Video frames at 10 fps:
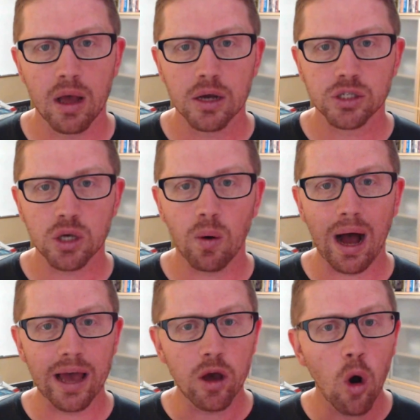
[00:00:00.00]
So
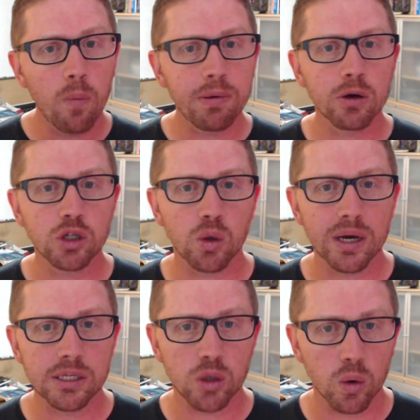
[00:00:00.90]
I hope you
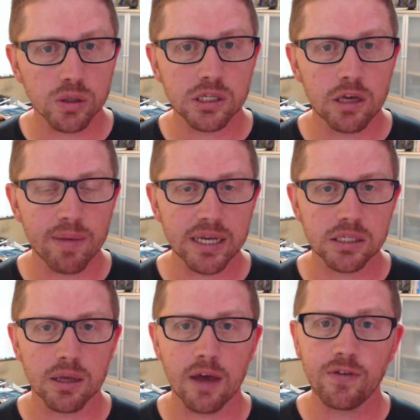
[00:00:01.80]
enjoy Total
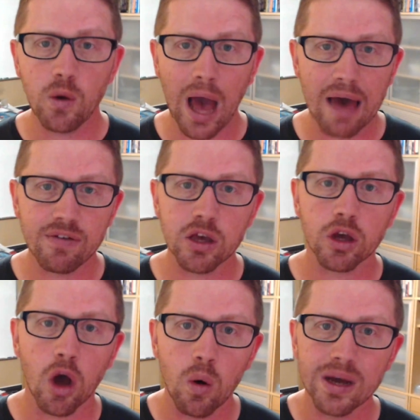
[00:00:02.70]
CMS. If you haven't,
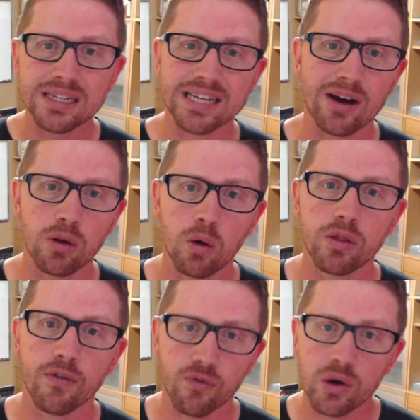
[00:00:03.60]
go and download
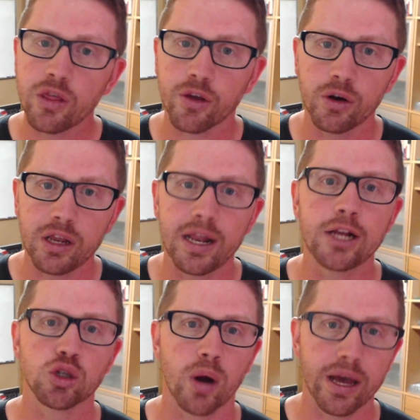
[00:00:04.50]
the free 30 day
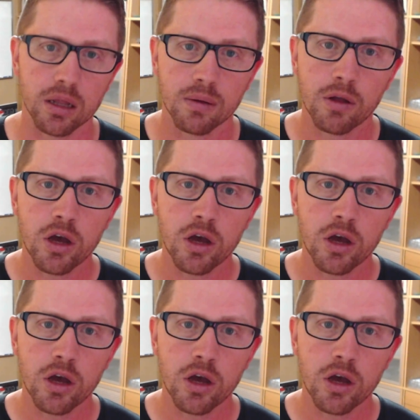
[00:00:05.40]
trial.